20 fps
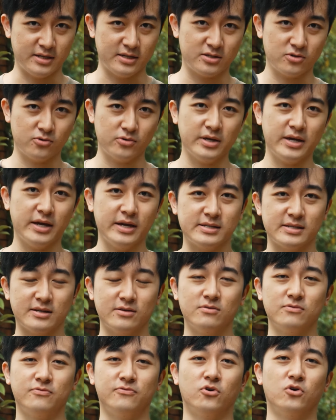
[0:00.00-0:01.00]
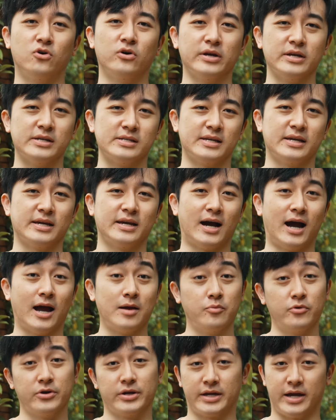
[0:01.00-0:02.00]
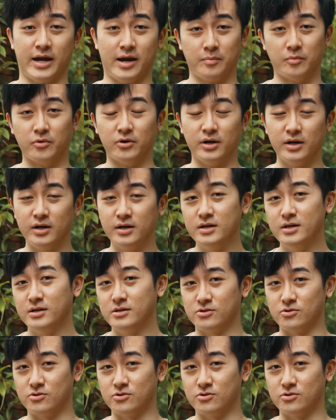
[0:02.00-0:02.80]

the Sony a7 IV is a hybrid camera,